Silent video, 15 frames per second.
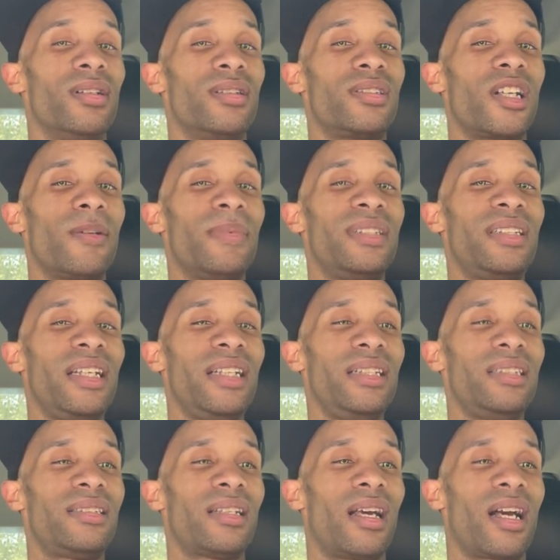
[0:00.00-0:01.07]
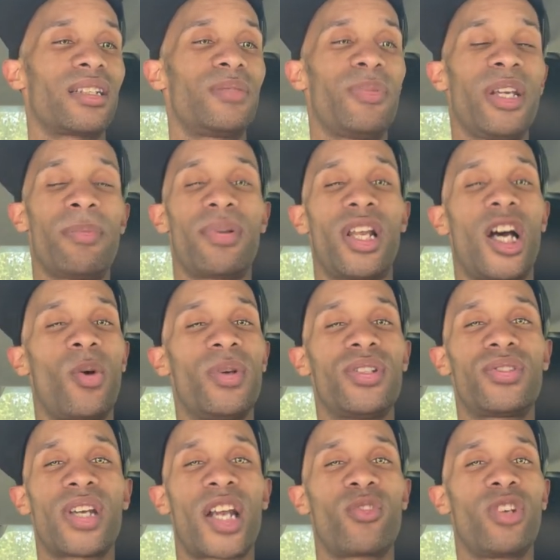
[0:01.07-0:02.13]
Servitini sucks. People always
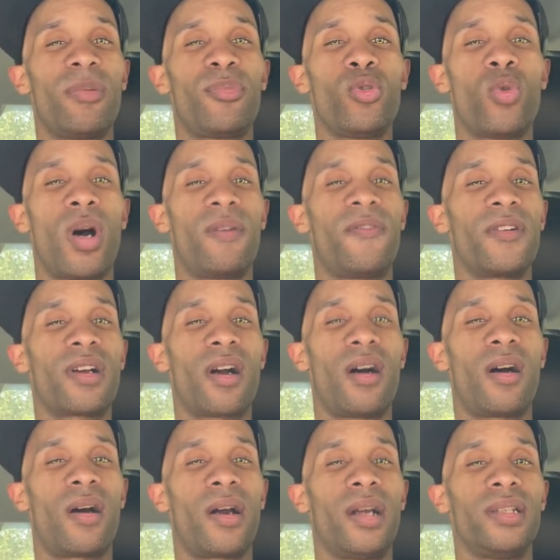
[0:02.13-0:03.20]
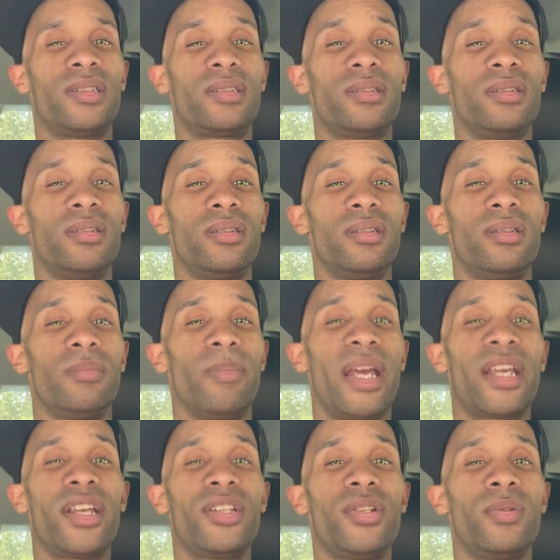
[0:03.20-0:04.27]
trying to rip you off of cars,
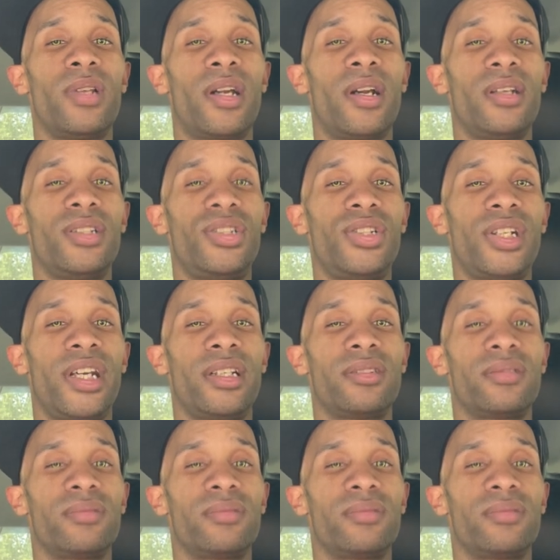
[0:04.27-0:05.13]
making you learn shit.